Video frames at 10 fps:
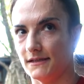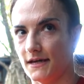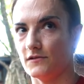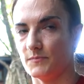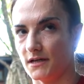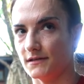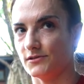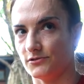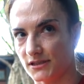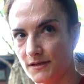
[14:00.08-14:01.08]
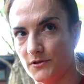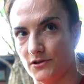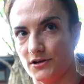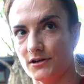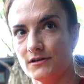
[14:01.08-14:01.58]
together because they're
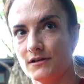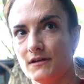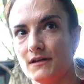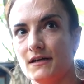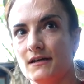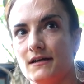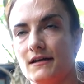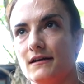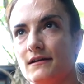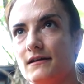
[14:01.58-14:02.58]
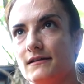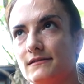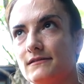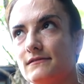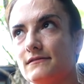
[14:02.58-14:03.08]
similar. Yeah.
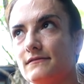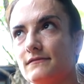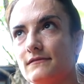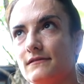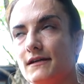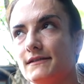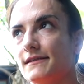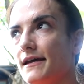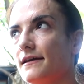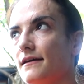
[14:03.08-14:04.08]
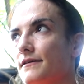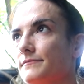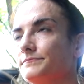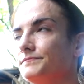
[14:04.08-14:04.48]
It's it's like um